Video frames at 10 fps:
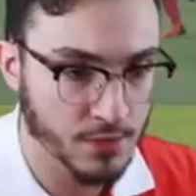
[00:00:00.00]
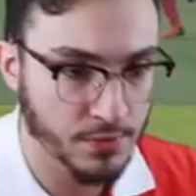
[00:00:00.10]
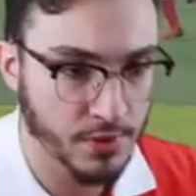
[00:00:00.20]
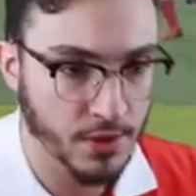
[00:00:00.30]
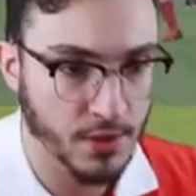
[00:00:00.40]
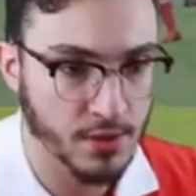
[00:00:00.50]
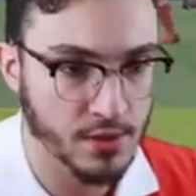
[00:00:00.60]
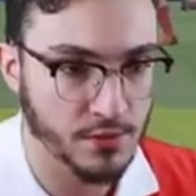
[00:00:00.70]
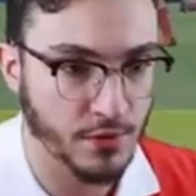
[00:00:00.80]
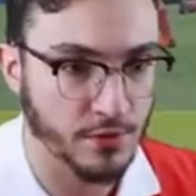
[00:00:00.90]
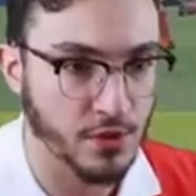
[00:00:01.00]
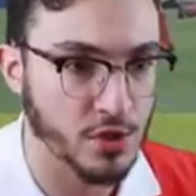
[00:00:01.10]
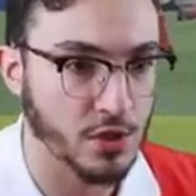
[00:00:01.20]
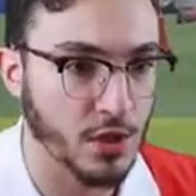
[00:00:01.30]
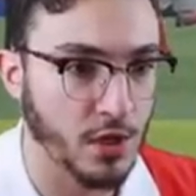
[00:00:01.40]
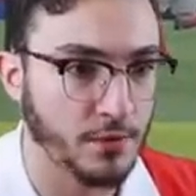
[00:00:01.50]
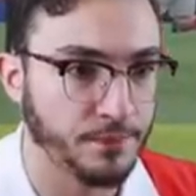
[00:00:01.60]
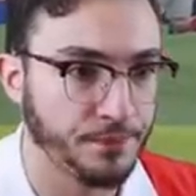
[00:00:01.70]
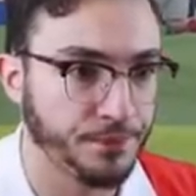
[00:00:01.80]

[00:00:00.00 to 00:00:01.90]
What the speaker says: Let's put Zivkovic in there.